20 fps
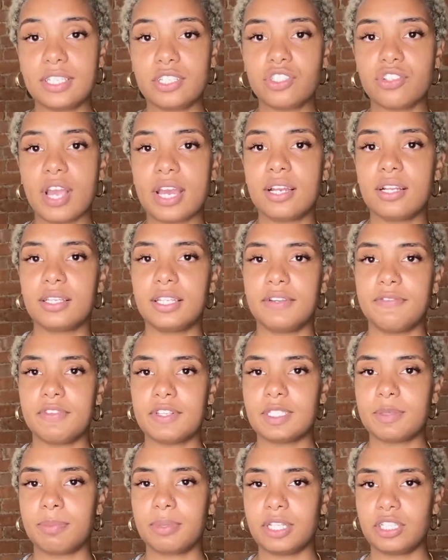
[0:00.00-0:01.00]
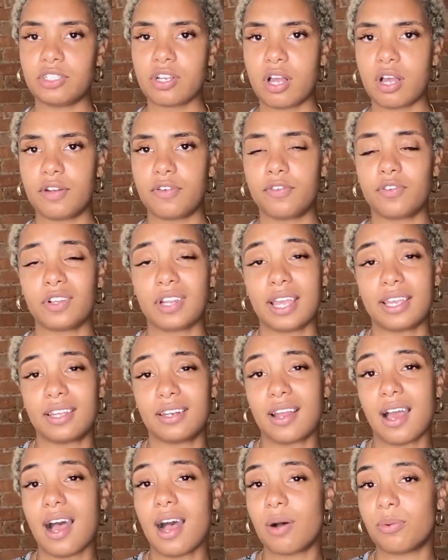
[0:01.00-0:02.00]
try to leave this bleach on for like an
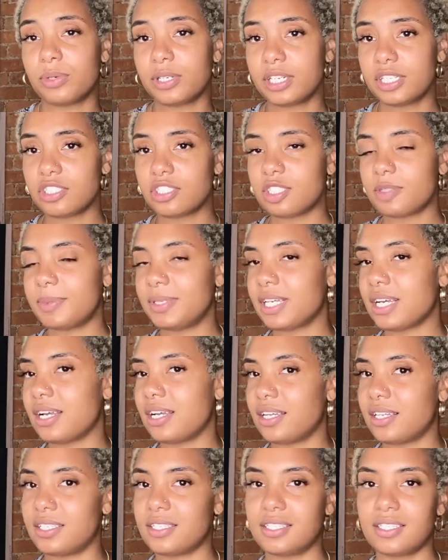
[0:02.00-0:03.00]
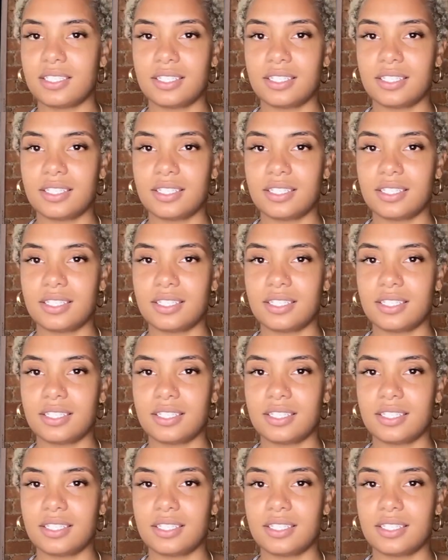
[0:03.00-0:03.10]
hour just because